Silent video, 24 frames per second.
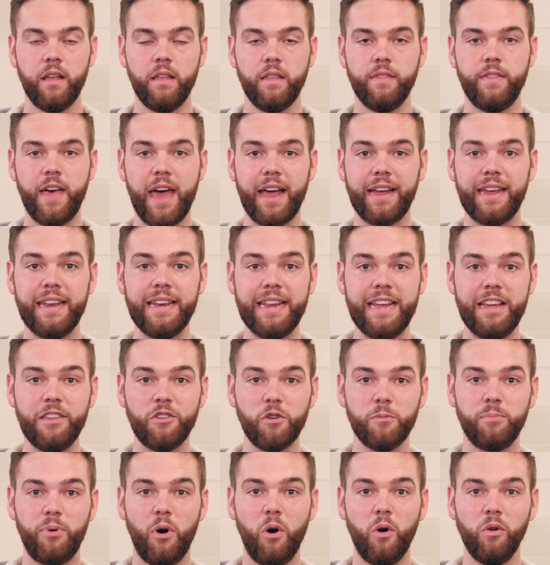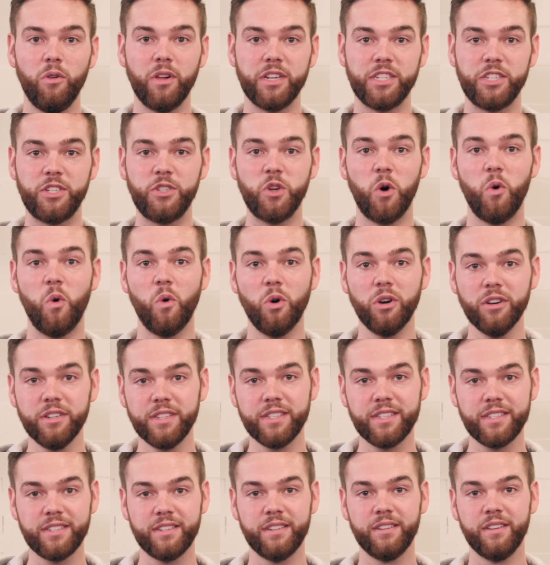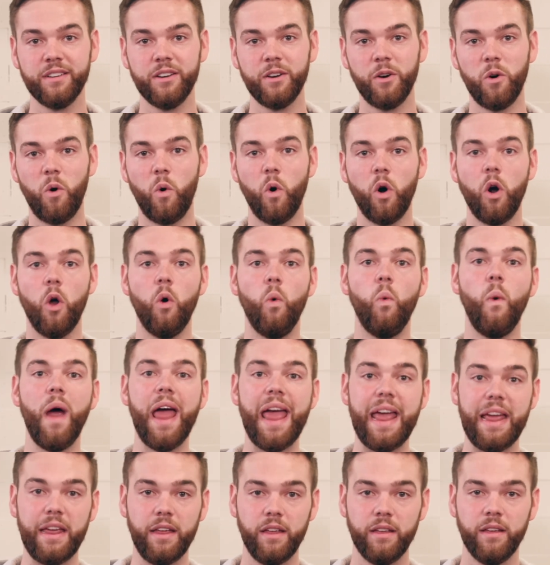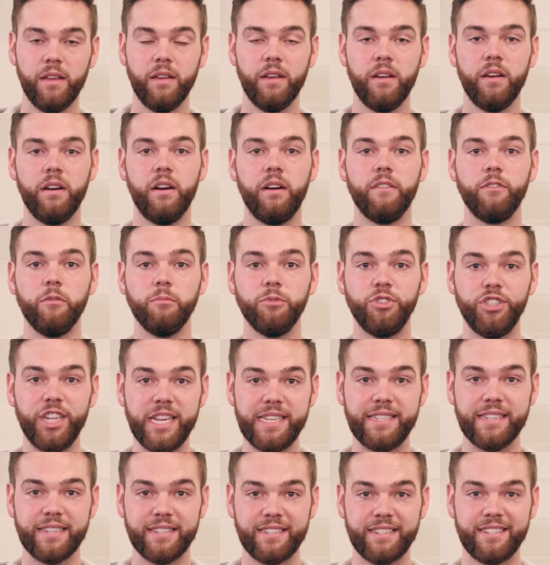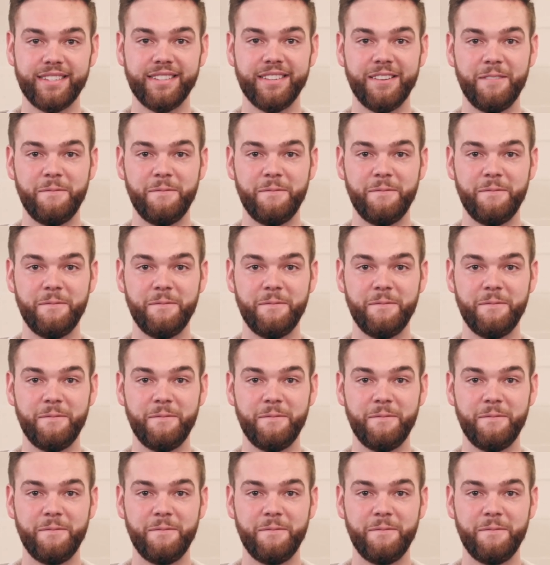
that can either pull us towards or away from Jesus.